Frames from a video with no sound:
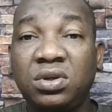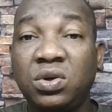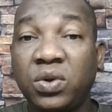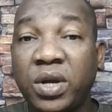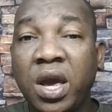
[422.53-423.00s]

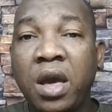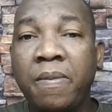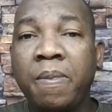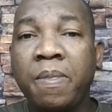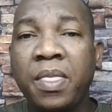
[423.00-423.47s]
Okay?
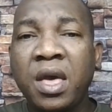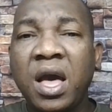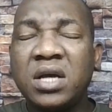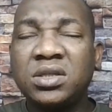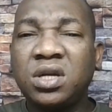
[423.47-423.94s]

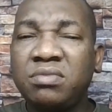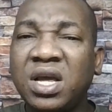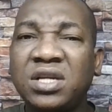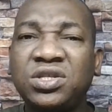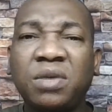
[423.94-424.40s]
And
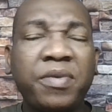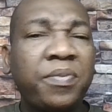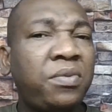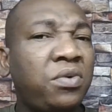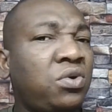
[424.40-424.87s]
sometimes some
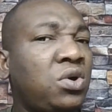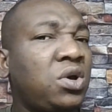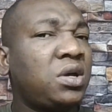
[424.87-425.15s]
people